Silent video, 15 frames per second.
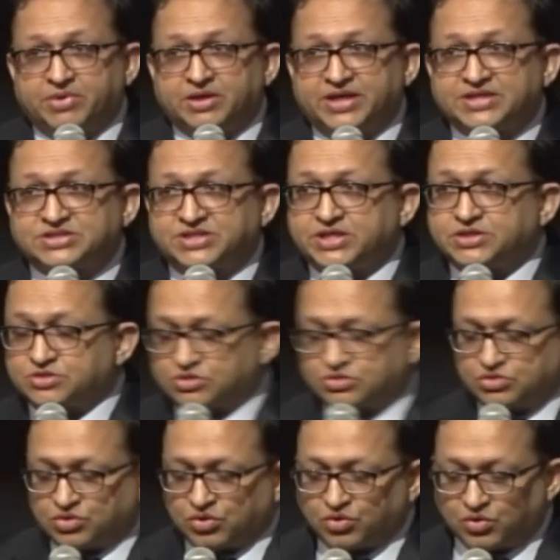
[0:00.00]
yes, yes,
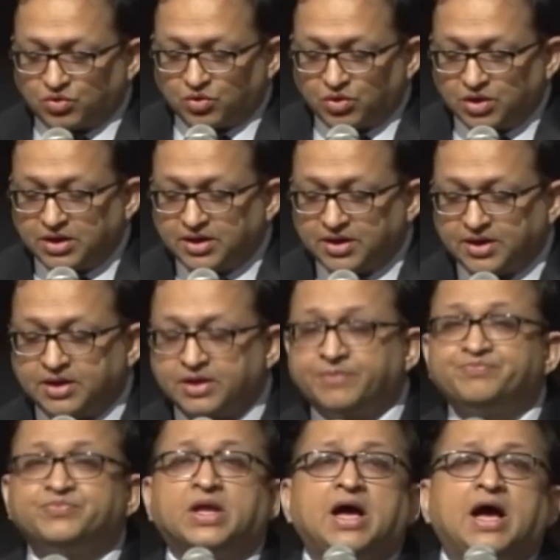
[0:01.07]
no, no.
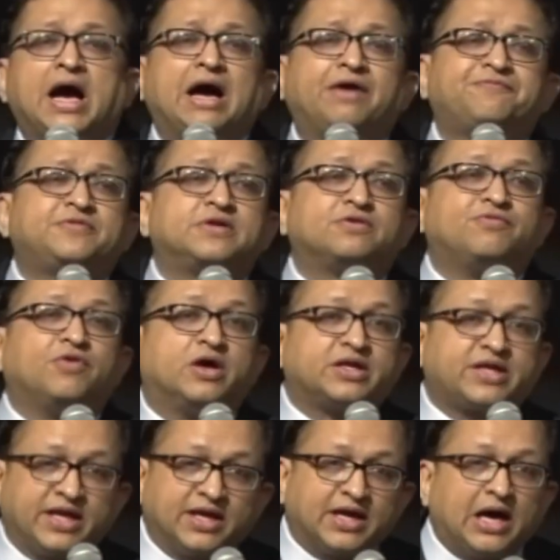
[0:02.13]
After
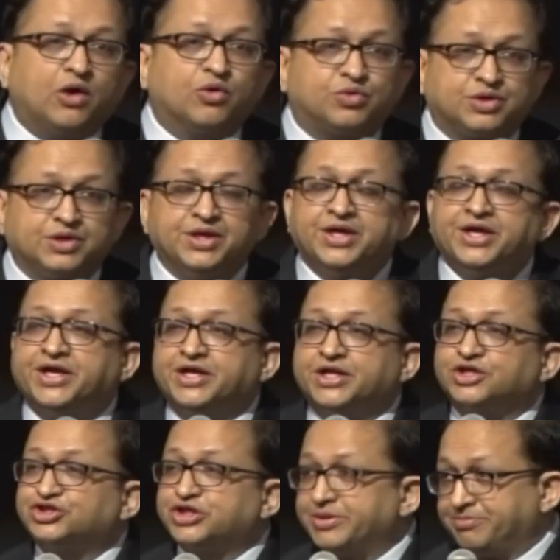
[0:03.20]
working out in a
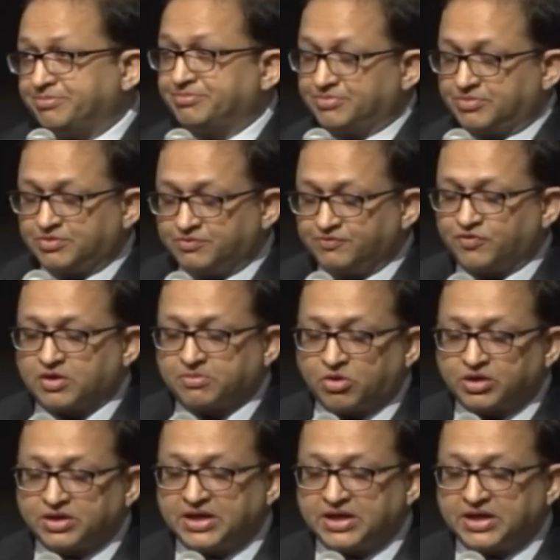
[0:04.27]
gym for about an